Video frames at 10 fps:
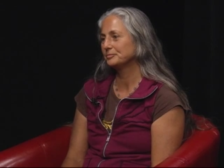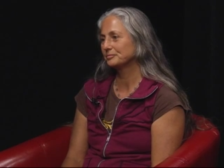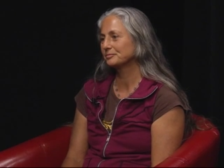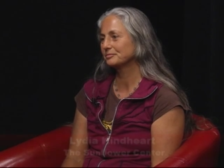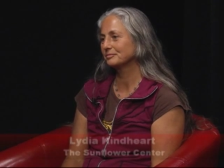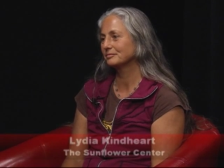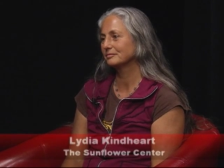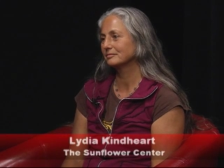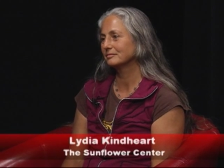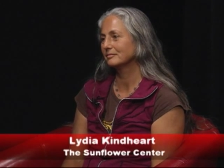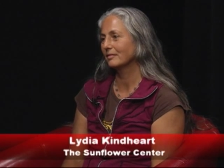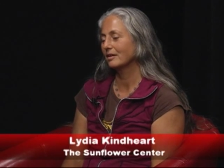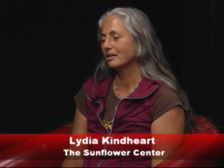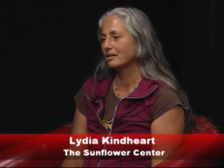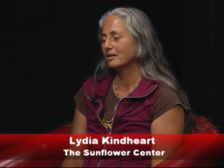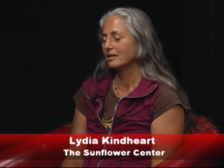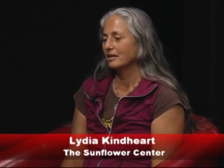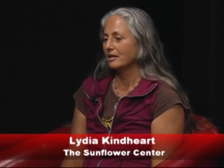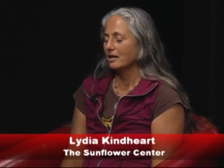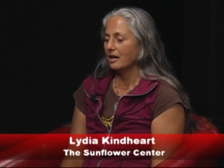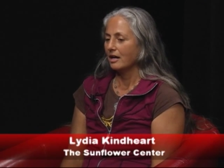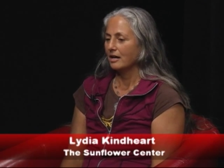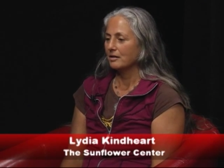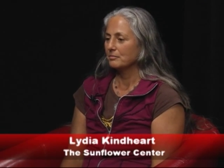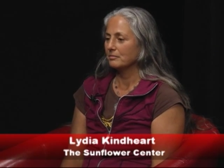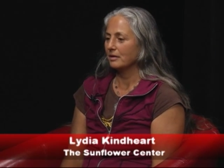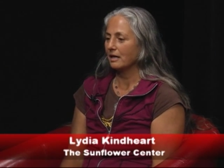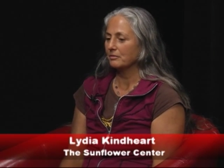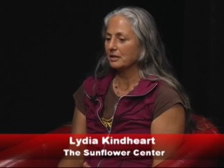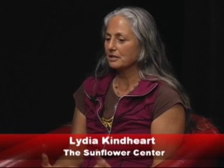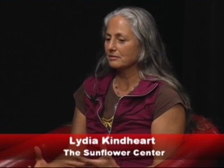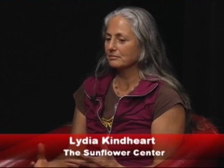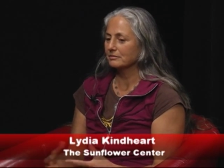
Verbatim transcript: And what was it like? I